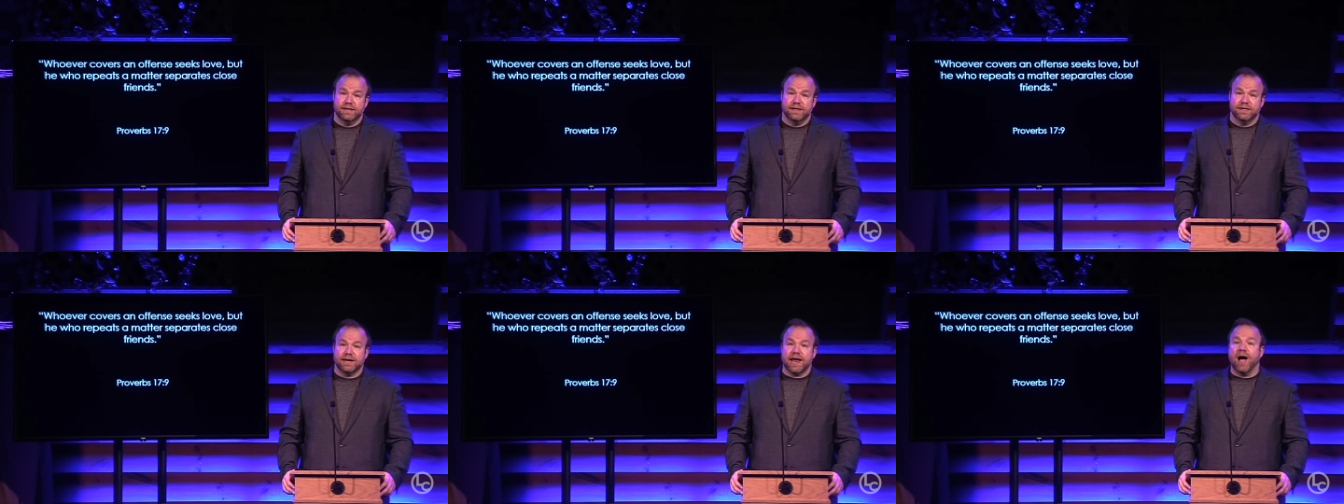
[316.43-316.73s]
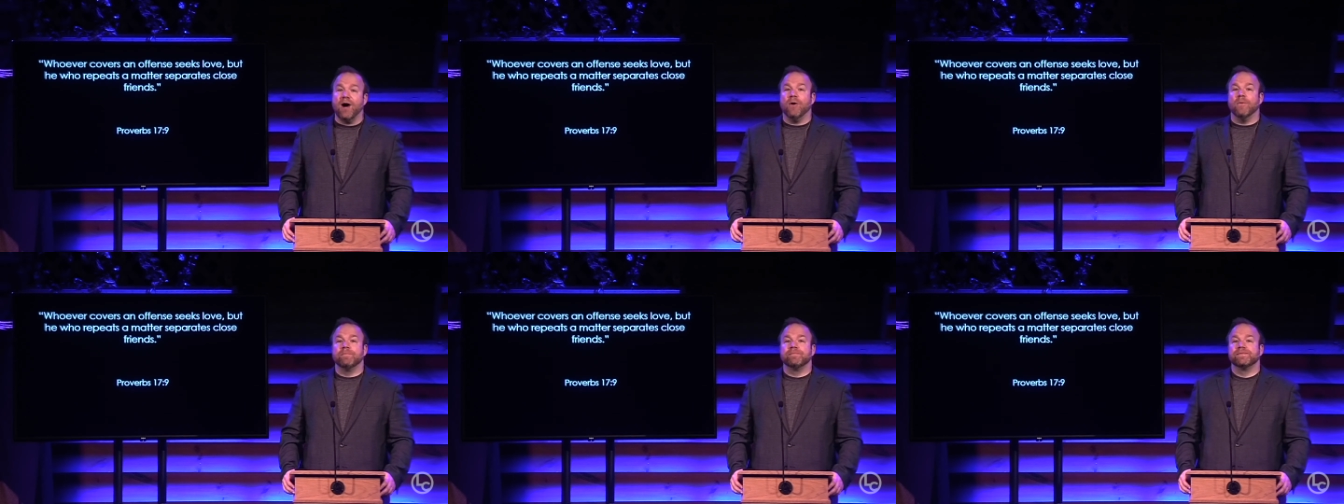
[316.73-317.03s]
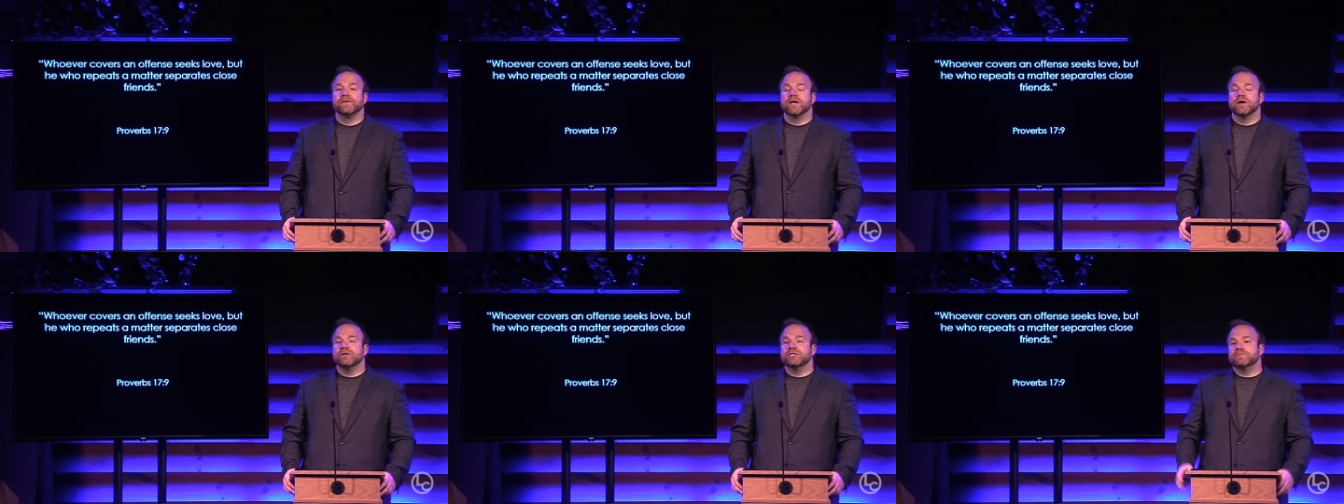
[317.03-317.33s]
Now,
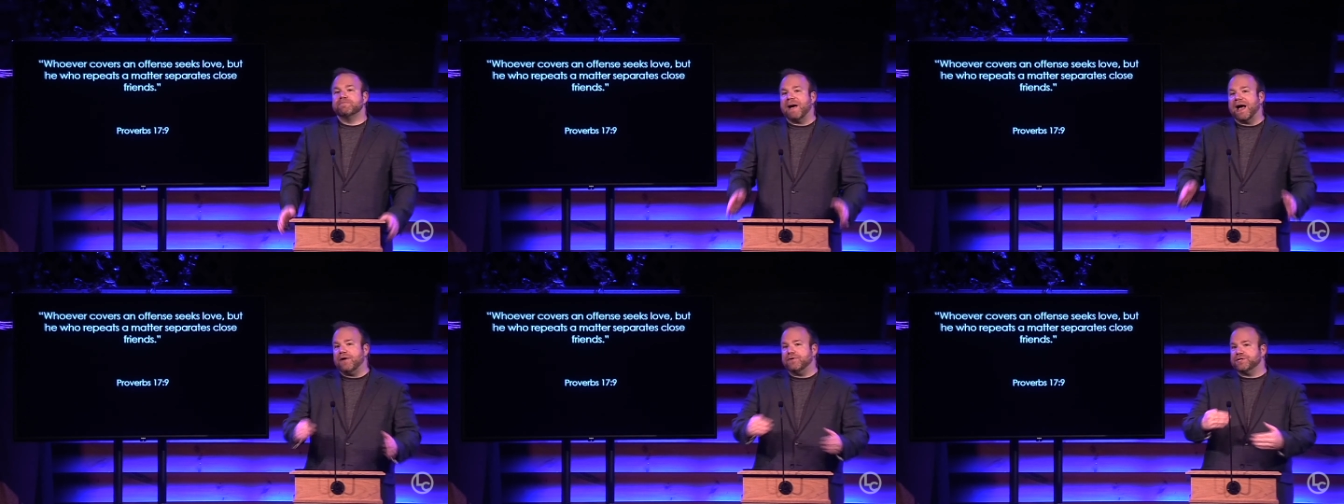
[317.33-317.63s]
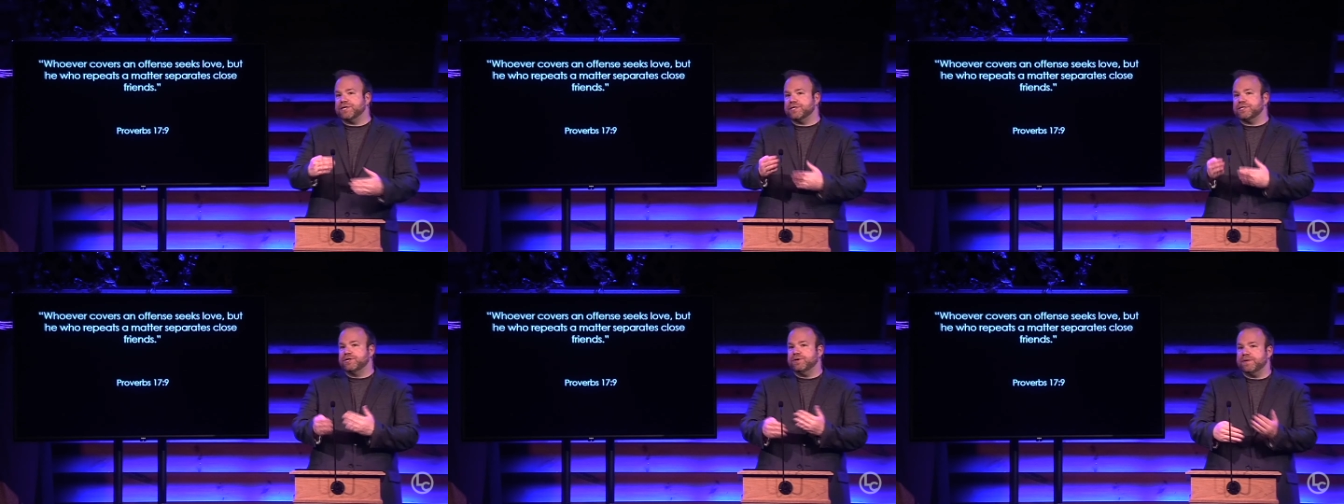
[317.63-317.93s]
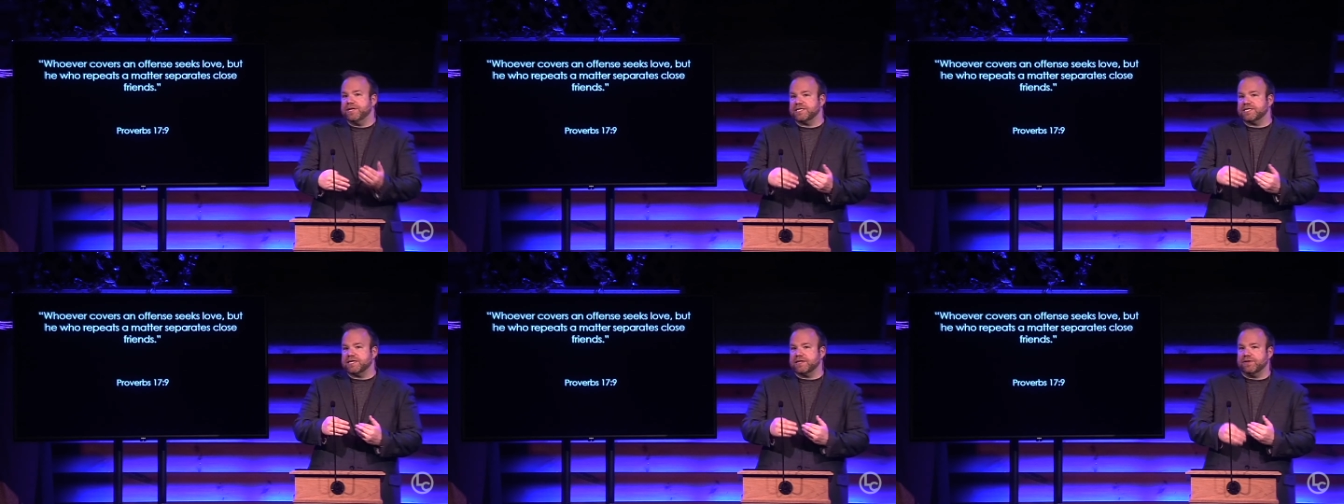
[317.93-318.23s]
spouses do
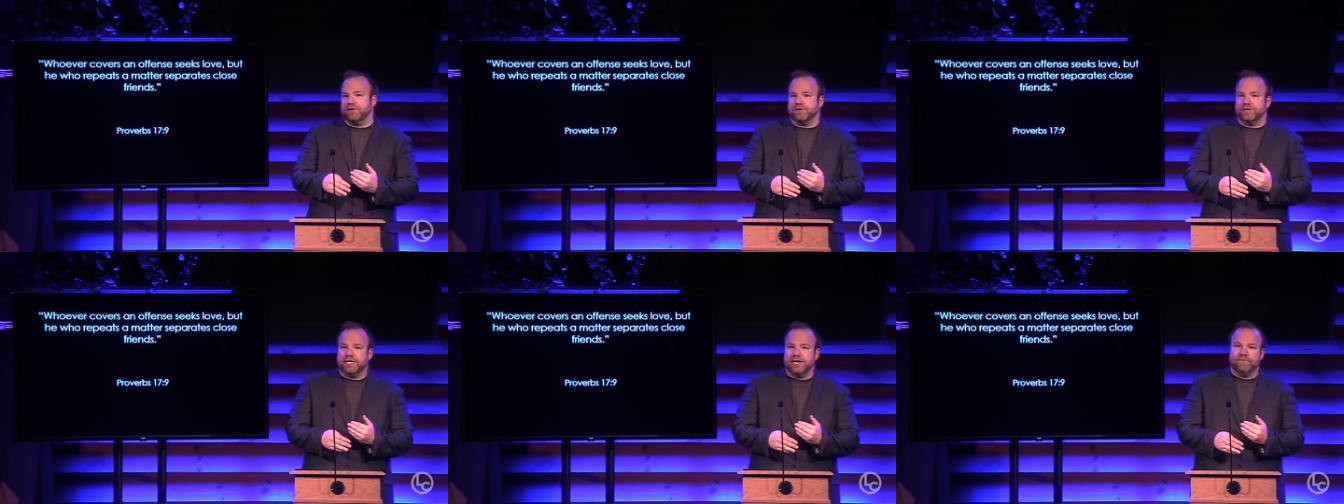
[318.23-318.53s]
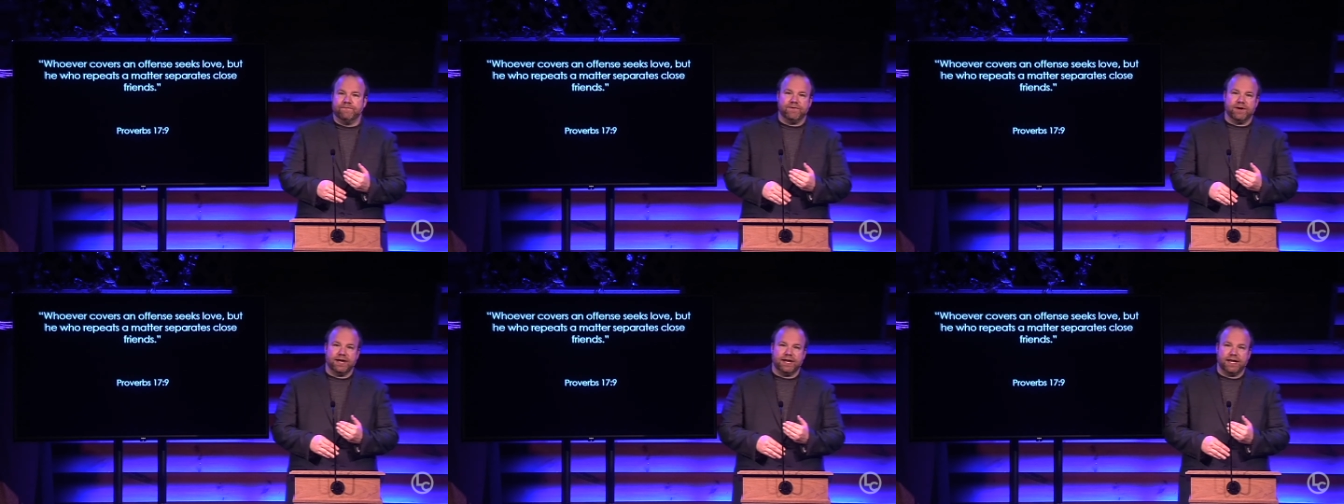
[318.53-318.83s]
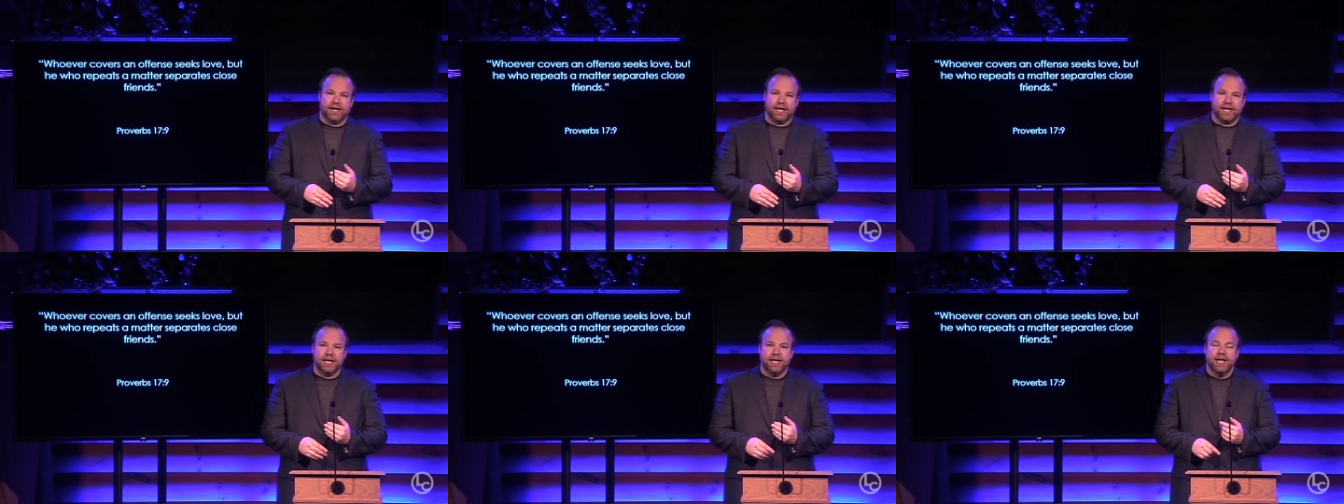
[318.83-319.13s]
this a little
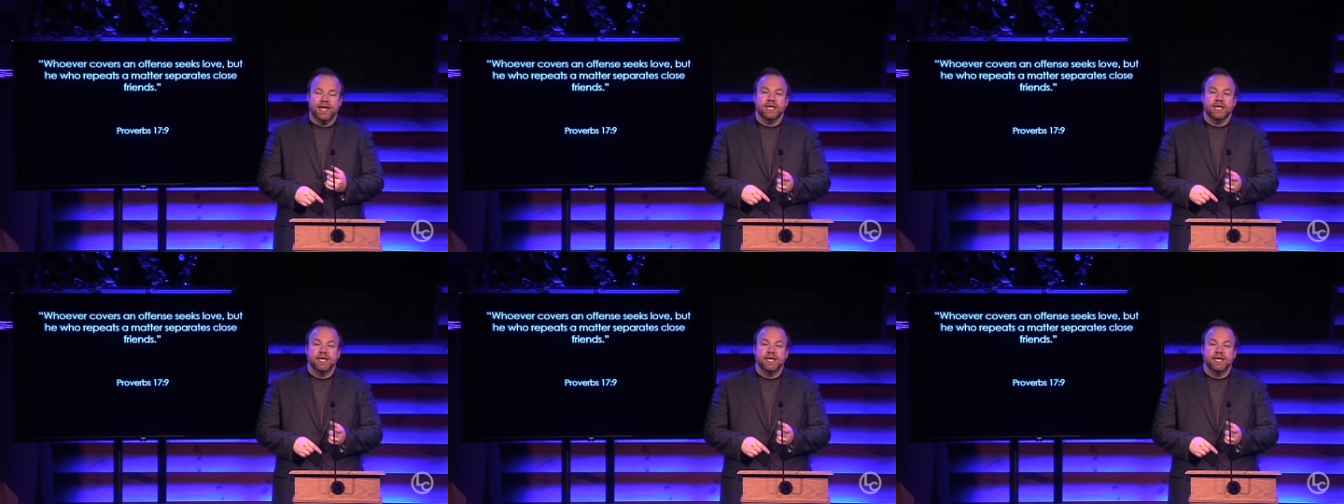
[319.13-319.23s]
differently.